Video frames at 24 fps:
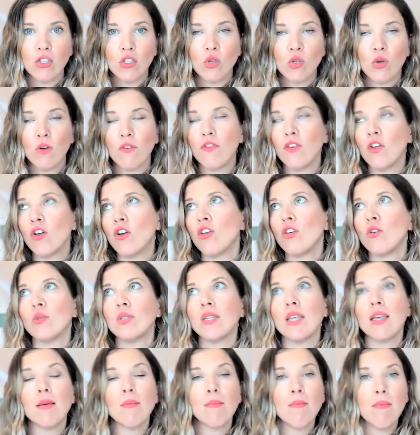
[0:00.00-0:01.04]
So if you're
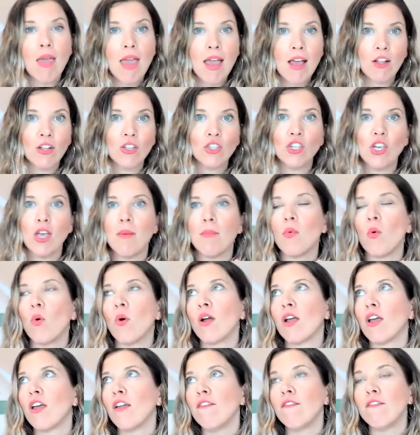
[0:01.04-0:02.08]
using MailChimp
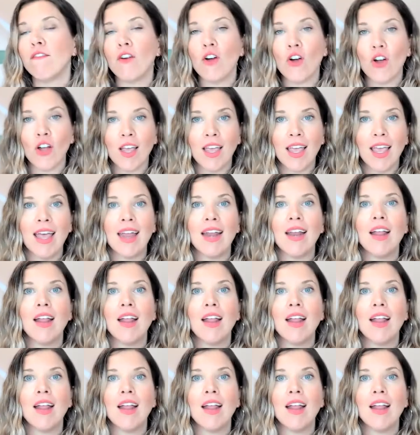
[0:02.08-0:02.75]
or ConvertKit